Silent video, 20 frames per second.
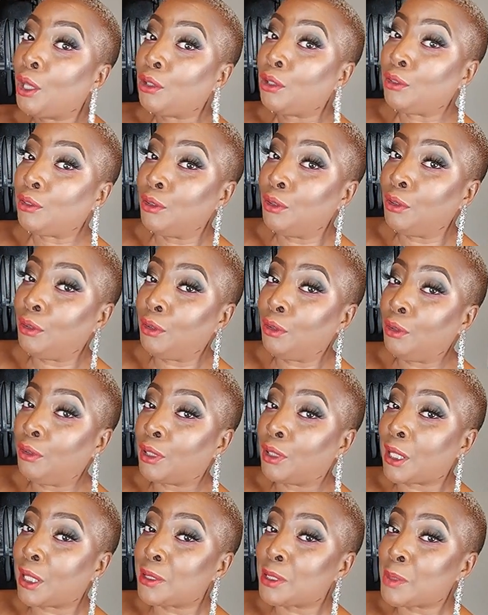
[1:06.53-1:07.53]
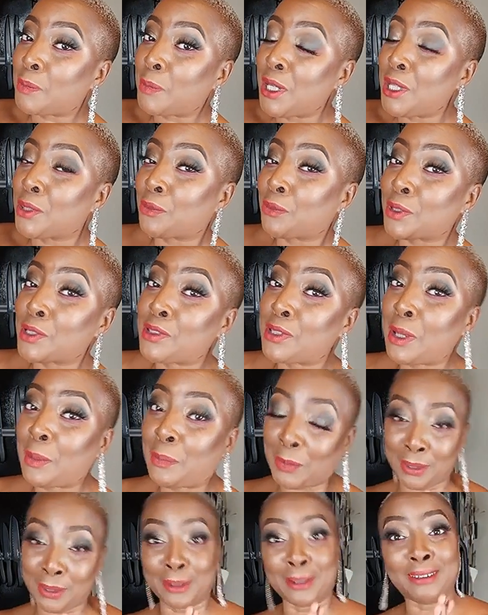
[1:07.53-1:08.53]
you get to be the
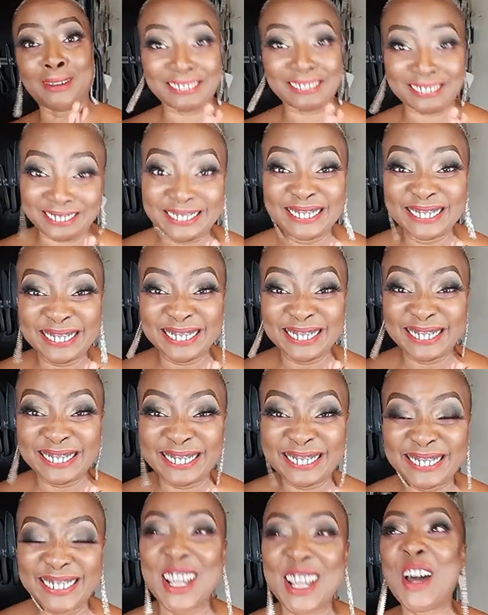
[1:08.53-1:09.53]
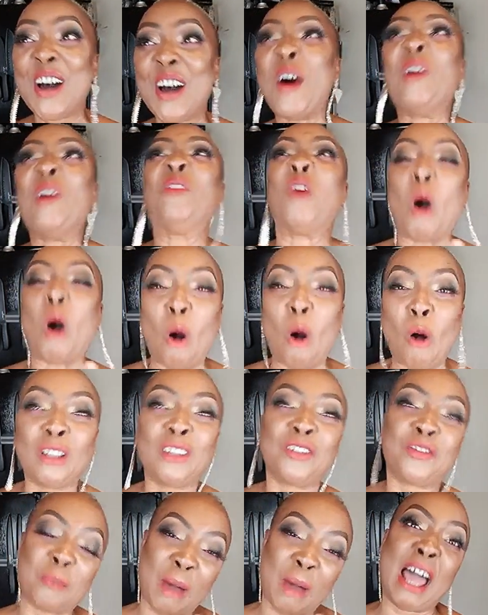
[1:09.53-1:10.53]
recipient of all
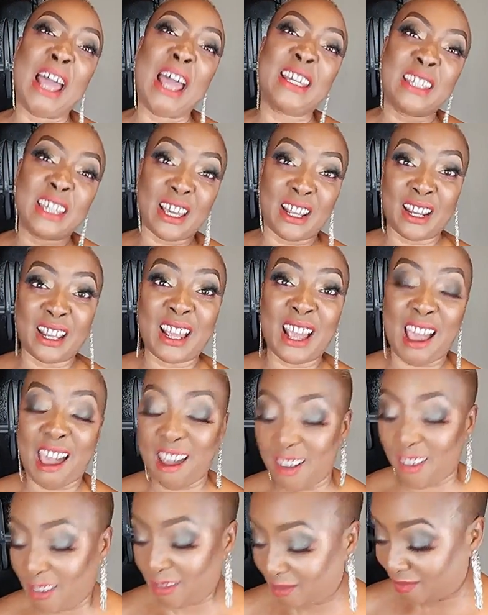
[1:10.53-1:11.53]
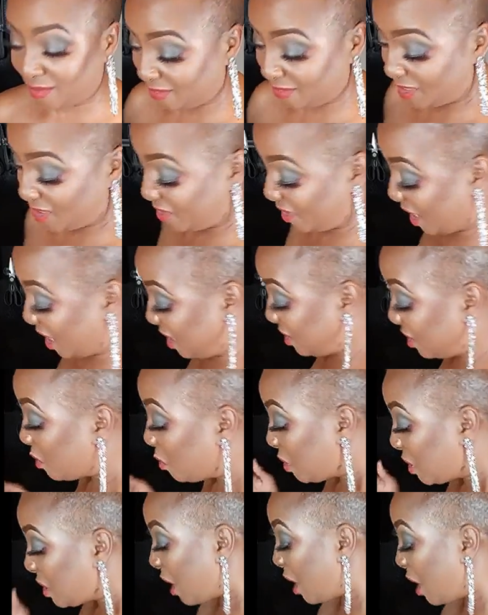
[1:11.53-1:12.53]
of my getting out. Okay, so
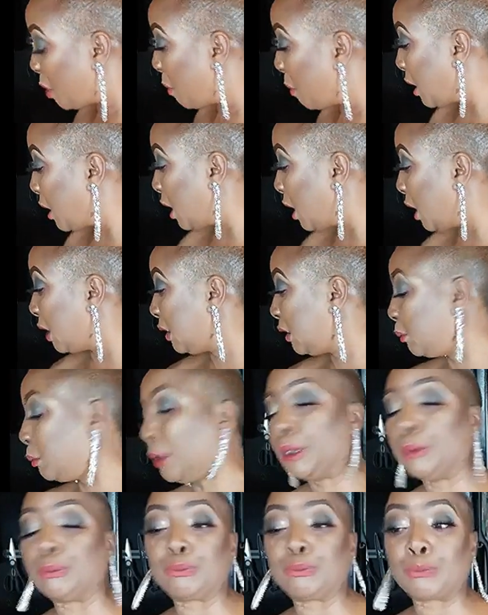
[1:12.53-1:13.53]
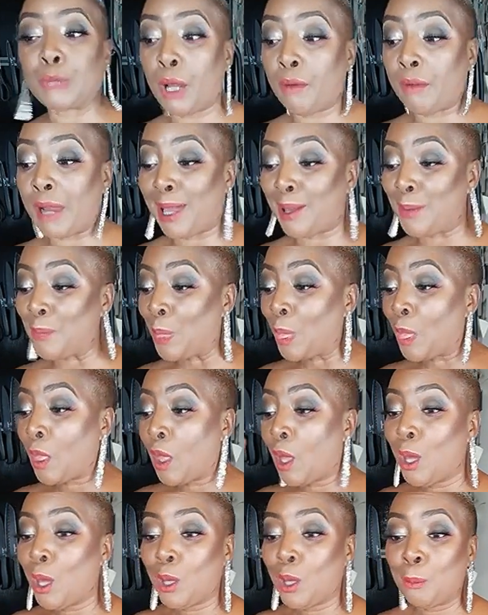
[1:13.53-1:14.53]
we'll talk about that in a little bit. All right,
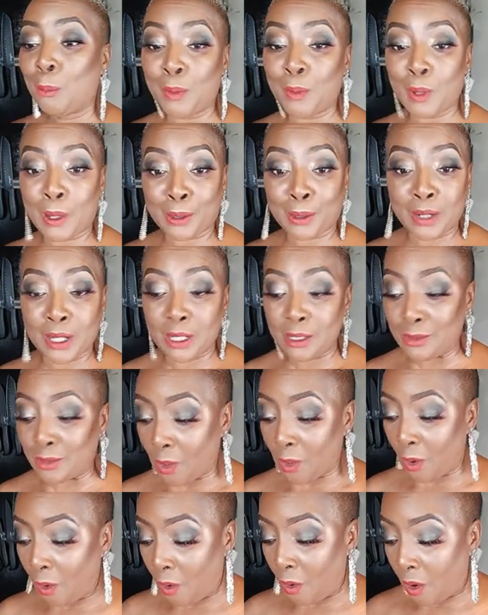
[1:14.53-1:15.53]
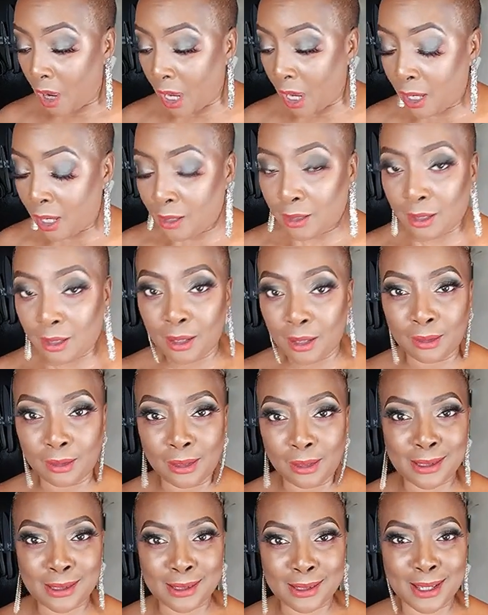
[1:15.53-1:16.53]
butter is on.
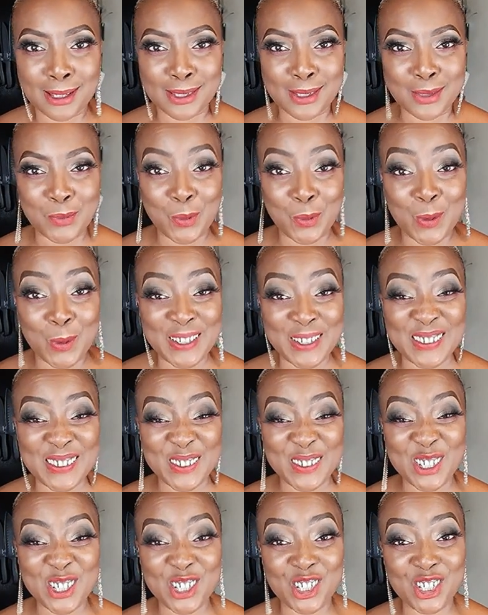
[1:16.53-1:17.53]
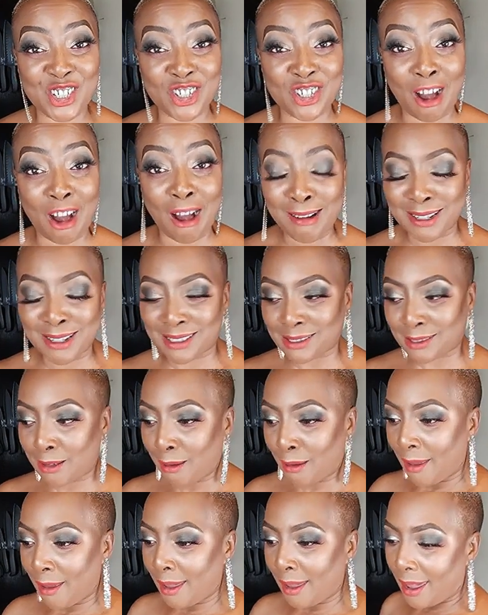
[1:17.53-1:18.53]
Let's get some oyster shucked
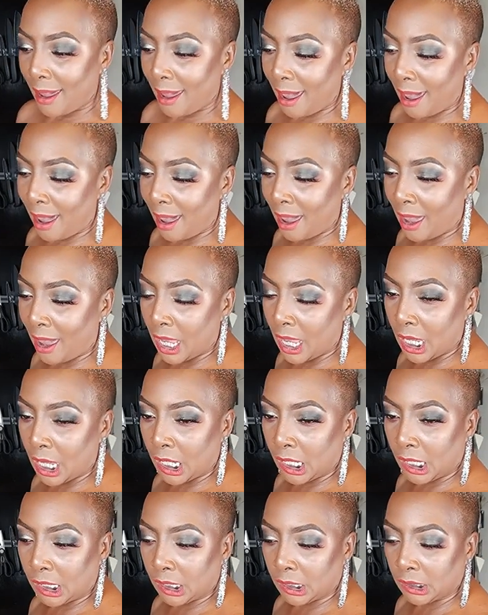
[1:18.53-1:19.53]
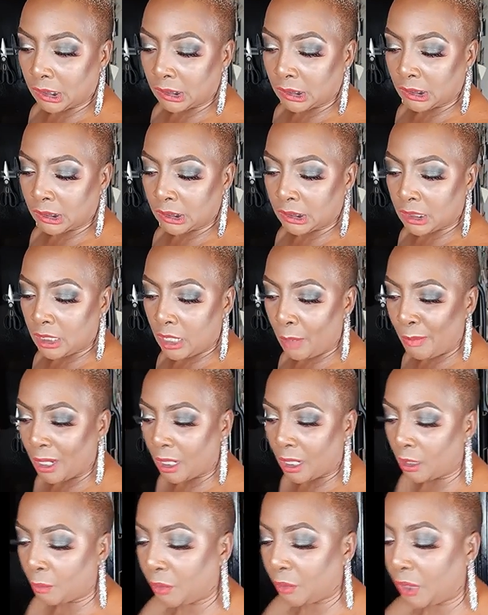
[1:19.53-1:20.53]
and how am I
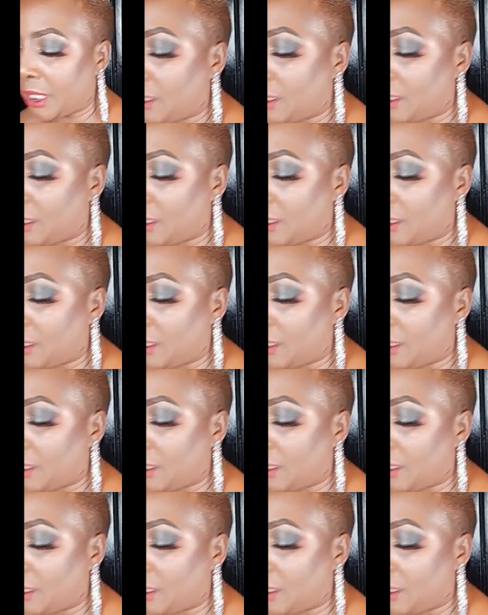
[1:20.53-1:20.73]
going to plate